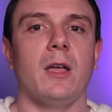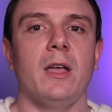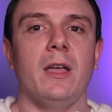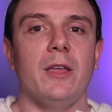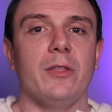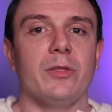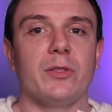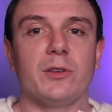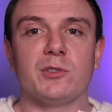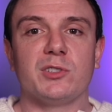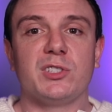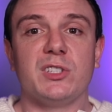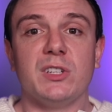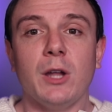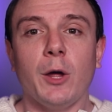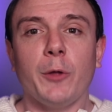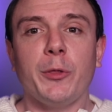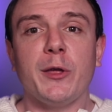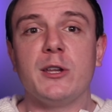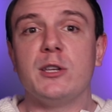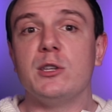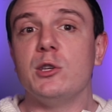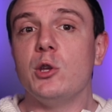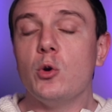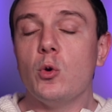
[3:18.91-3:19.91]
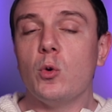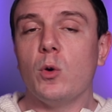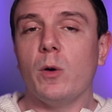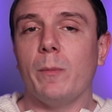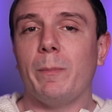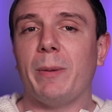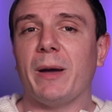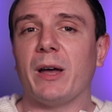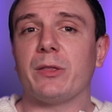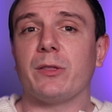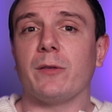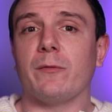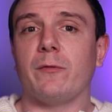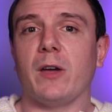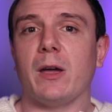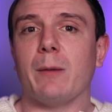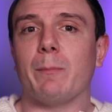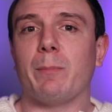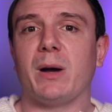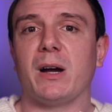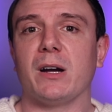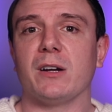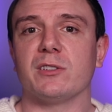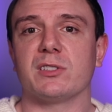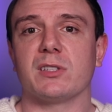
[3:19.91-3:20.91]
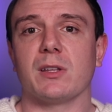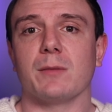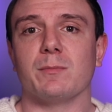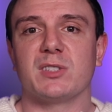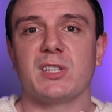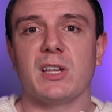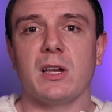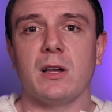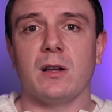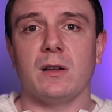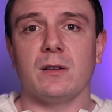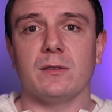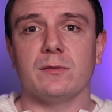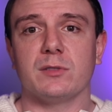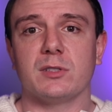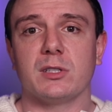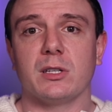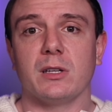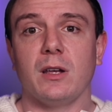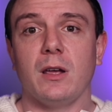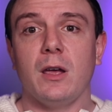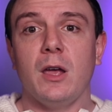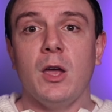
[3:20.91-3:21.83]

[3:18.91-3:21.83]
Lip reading: There's nothing new about the vampires themselves.